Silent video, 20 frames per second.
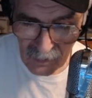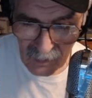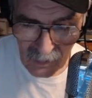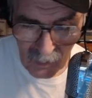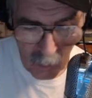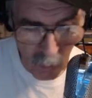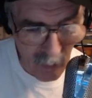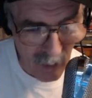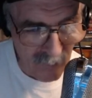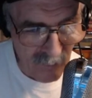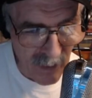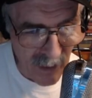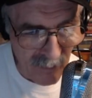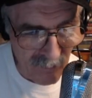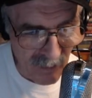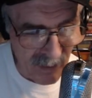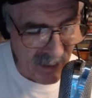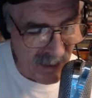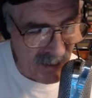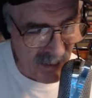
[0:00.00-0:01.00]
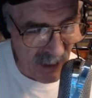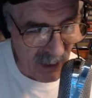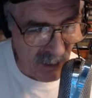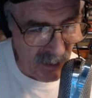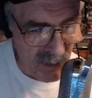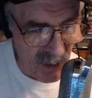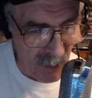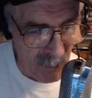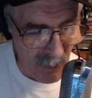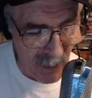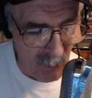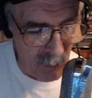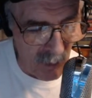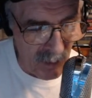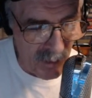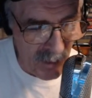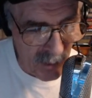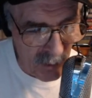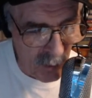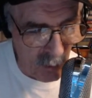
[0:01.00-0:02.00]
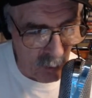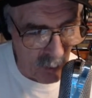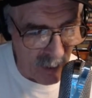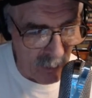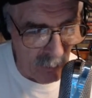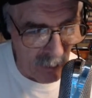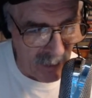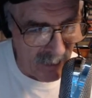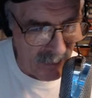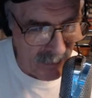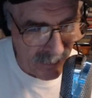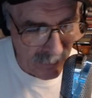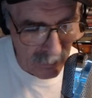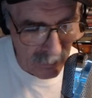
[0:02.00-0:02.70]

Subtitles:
Well, if I ever get sick or something, we'll just do reruns.